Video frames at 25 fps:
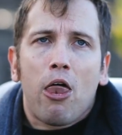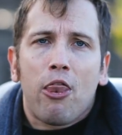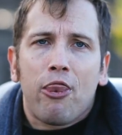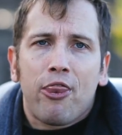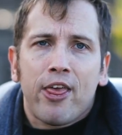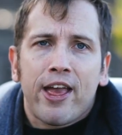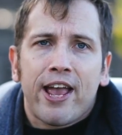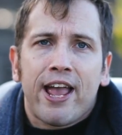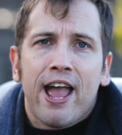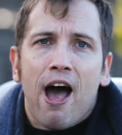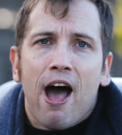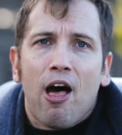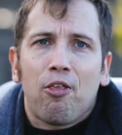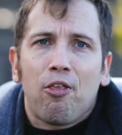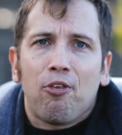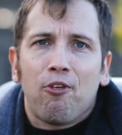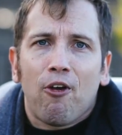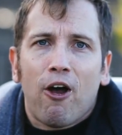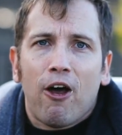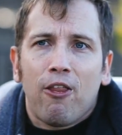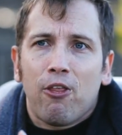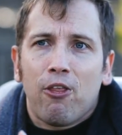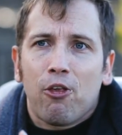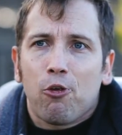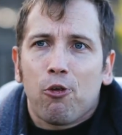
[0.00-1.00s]
think
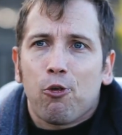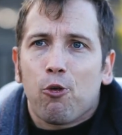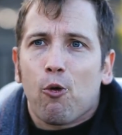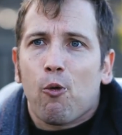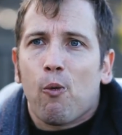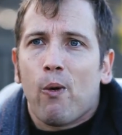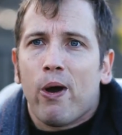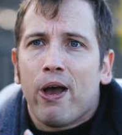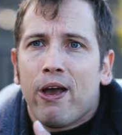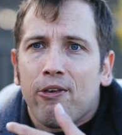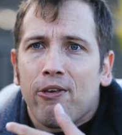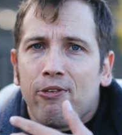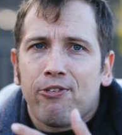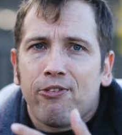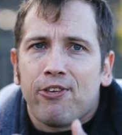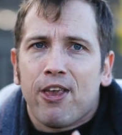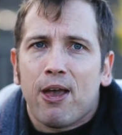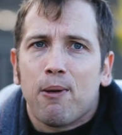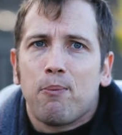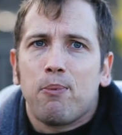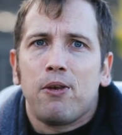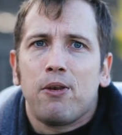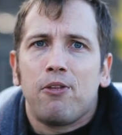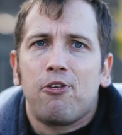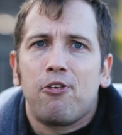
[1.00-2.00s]
outside the square,
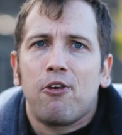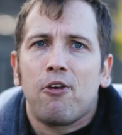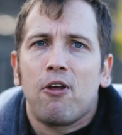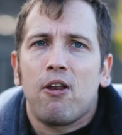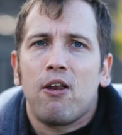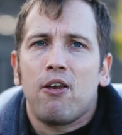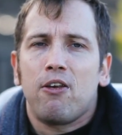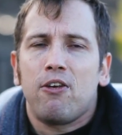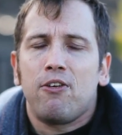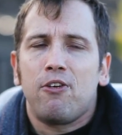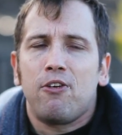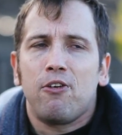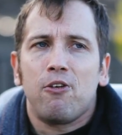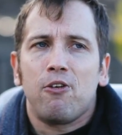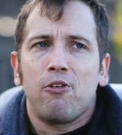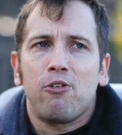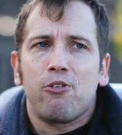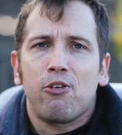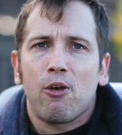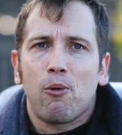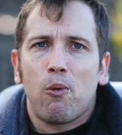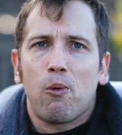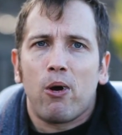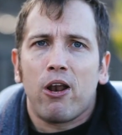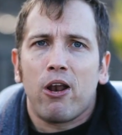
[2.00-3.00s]
step into
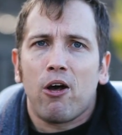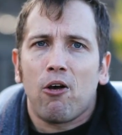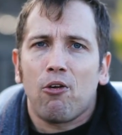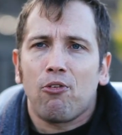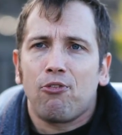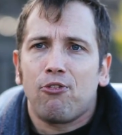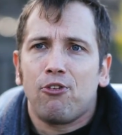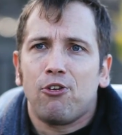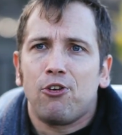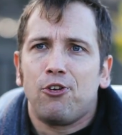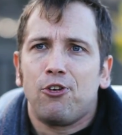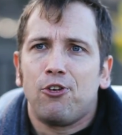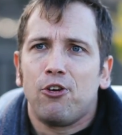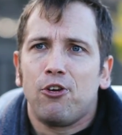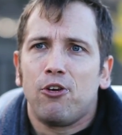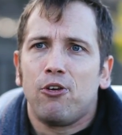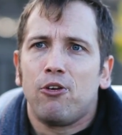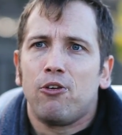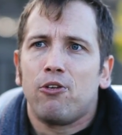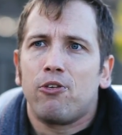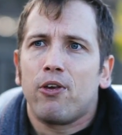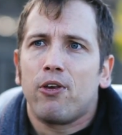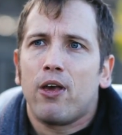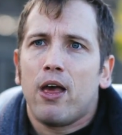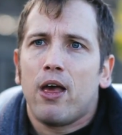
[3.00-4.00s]
someone else's
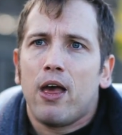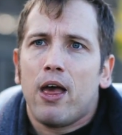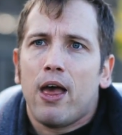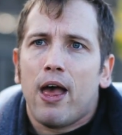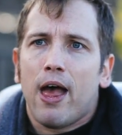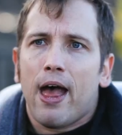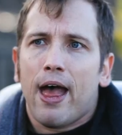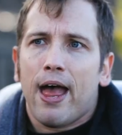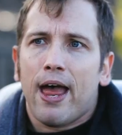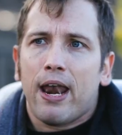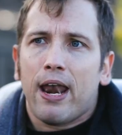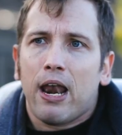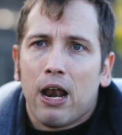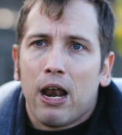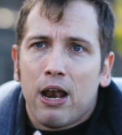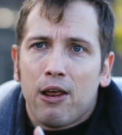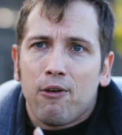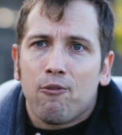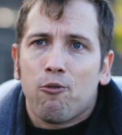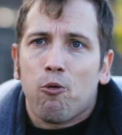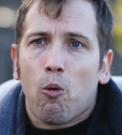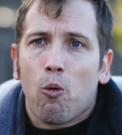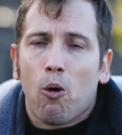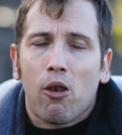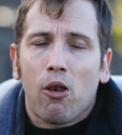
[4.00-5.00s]
shoes, and
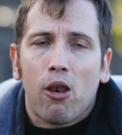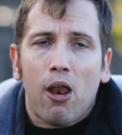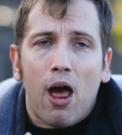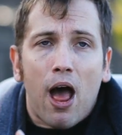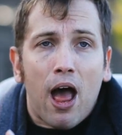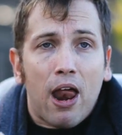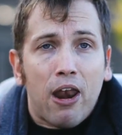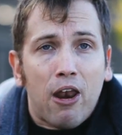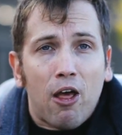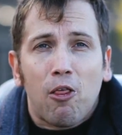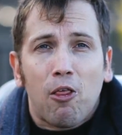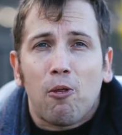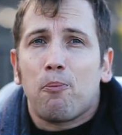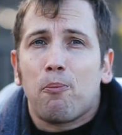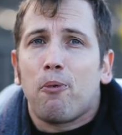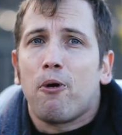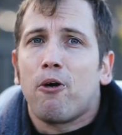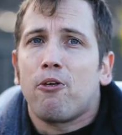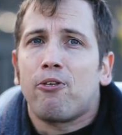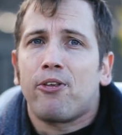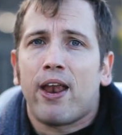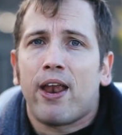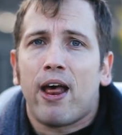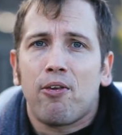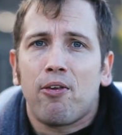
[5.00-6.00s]
live what another
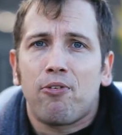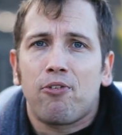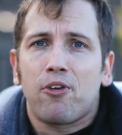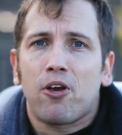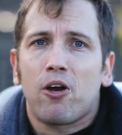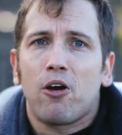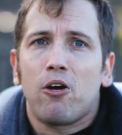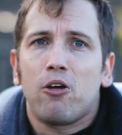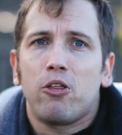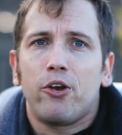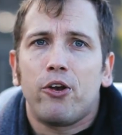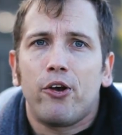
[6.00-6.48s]
person has to go